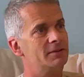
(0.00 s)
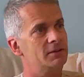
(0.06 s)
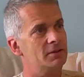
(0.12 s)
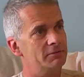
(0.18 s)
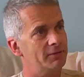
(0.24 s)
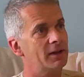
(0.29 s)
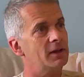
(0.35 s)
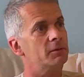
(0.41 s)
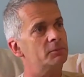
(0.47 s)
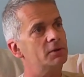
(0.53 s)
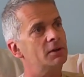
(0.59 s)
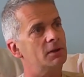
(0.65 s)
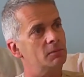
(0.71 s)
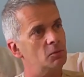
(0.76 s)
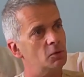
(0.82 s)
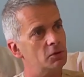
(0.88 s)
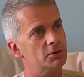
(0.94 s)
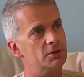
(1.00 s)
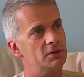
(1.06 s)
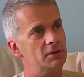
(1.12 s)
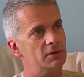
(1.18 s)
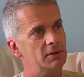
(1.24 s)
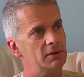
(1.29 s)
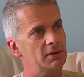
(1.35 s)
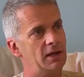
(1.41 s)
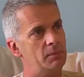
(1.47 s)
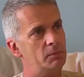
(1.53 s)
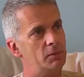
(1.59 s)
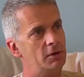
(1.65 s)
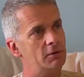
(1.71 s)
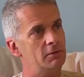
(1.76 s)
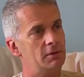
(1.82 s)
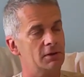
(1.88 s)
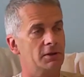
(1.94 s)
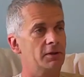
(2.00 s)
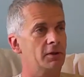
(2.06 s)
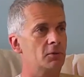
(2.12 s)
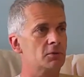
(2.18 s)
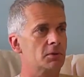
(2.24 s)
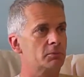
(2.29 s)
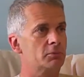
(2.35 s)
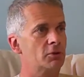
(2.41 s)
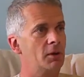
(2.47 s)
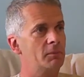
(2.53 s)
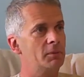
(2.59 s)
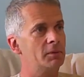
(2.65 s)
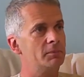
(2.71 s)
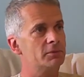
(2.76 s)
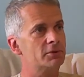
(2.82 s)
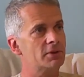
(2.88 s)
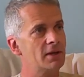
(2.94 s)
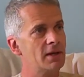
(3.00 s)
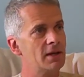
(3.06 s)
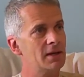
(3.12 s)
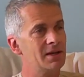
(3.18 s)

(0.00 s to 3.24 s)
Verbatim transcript: and developed than it was in, in that period, and those are problems.